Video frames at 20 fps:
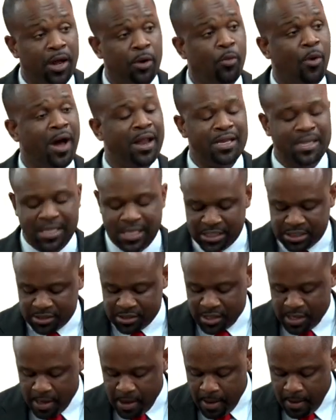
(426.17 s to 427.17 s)
And what
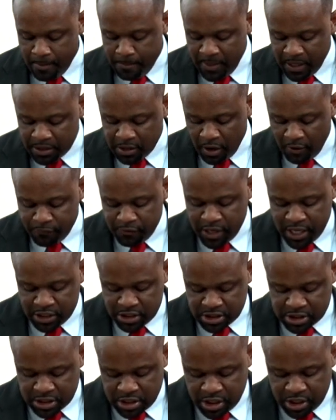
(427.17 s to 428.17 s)
this bit of
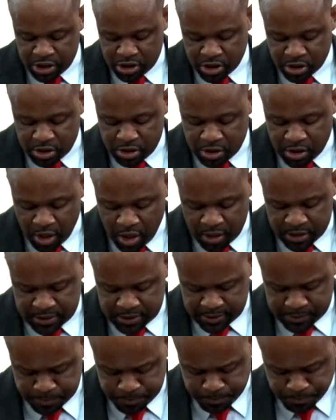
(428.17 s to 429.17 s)
legislation
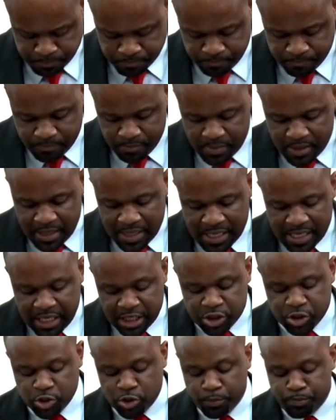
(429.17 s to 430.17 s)
does
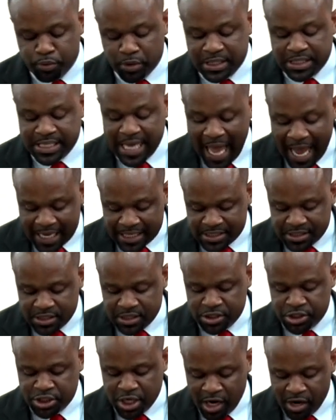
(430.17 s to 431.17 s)
is to protect
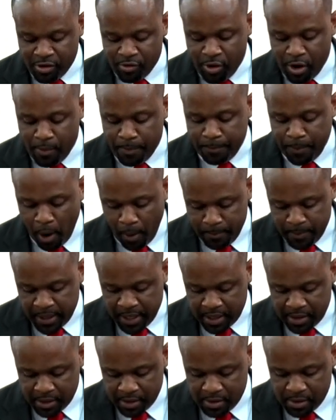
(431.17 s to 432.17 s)
the general
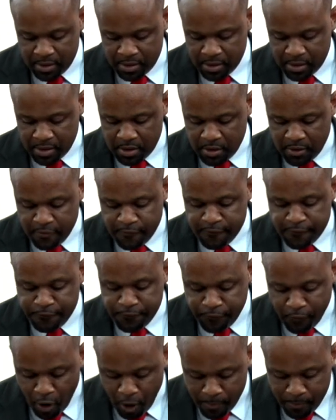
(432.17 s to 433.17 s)
public
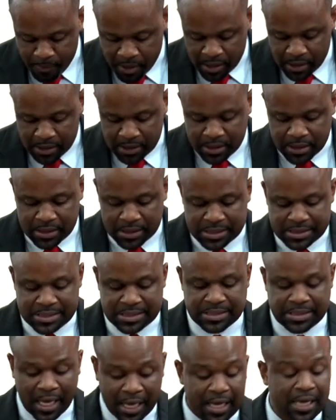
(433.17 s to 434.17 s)
from
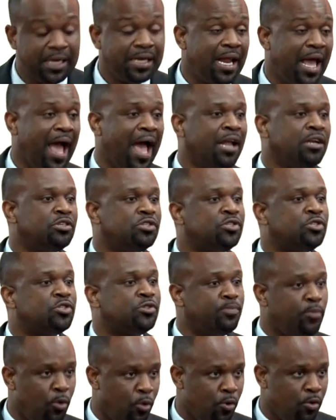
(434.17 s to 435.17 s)
secondhand
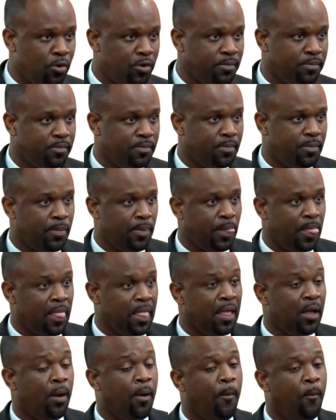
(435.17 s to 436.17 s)
smoke,
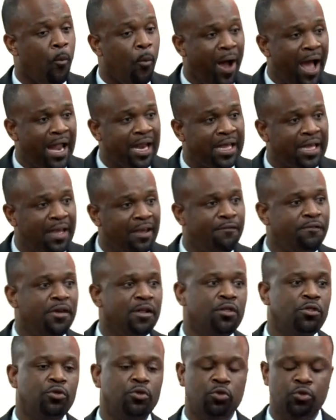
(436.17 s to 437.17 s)
while
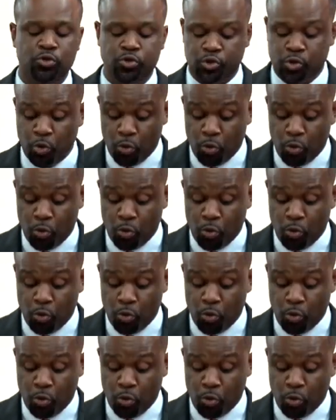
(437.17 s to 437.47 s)
giving those